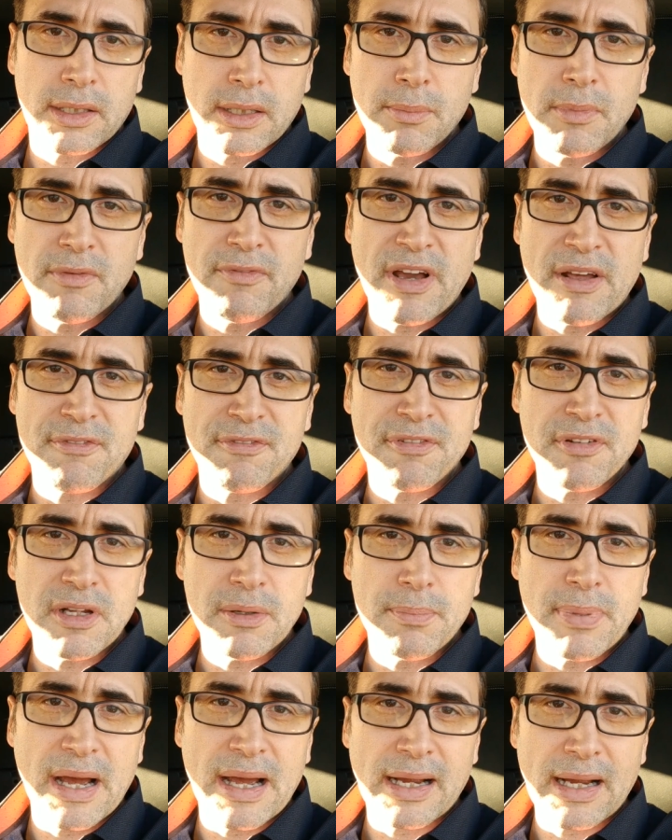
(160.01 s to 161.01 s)
give me that
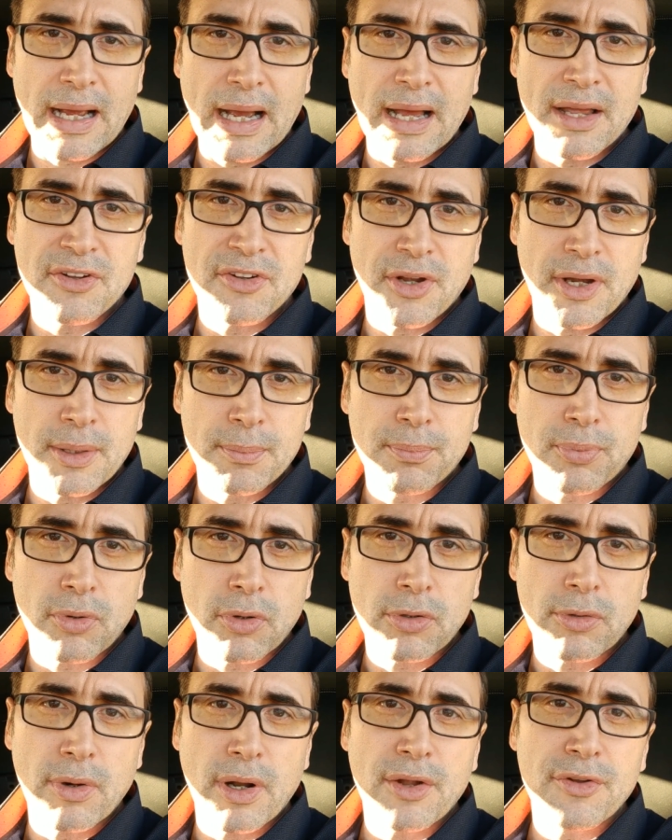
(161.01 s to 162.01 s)
feedback as I
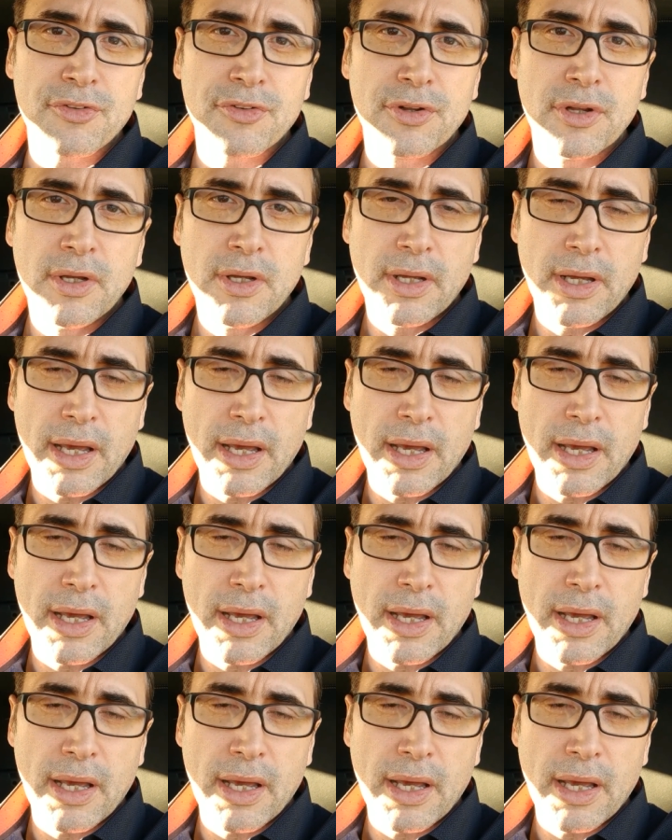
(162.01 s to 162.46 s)
progress